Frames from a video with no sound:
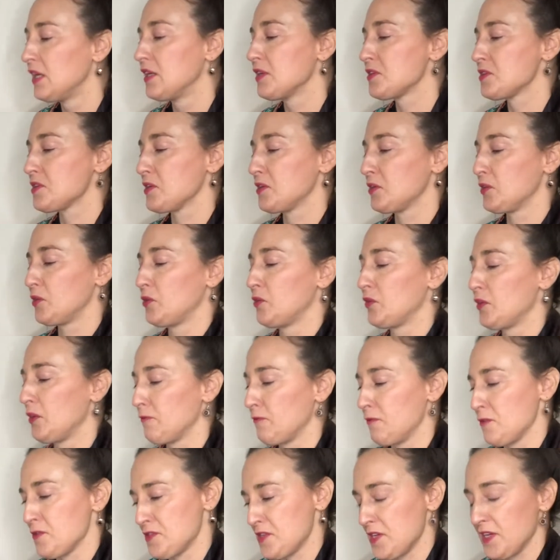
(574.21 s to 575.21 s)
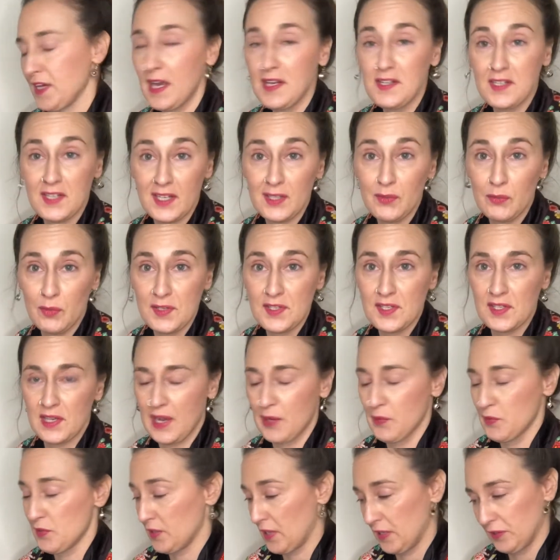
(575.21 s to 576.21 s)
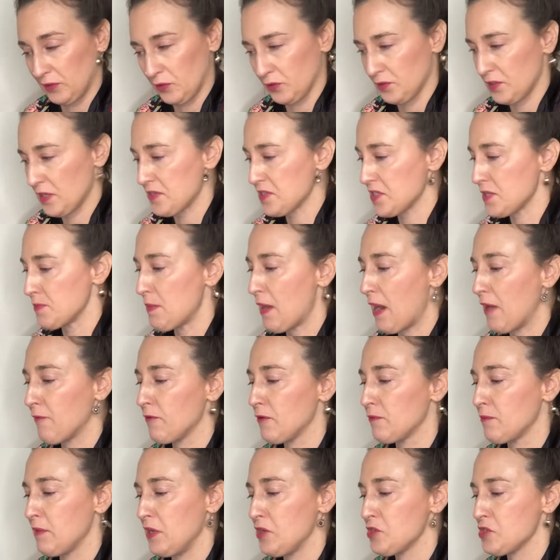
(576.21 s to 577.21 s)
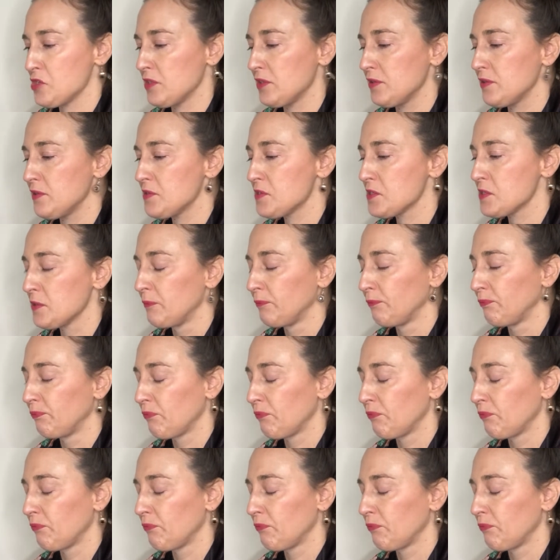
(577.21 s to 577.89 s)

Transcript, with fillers: So the first thing I did was I, I looked at some affirmations,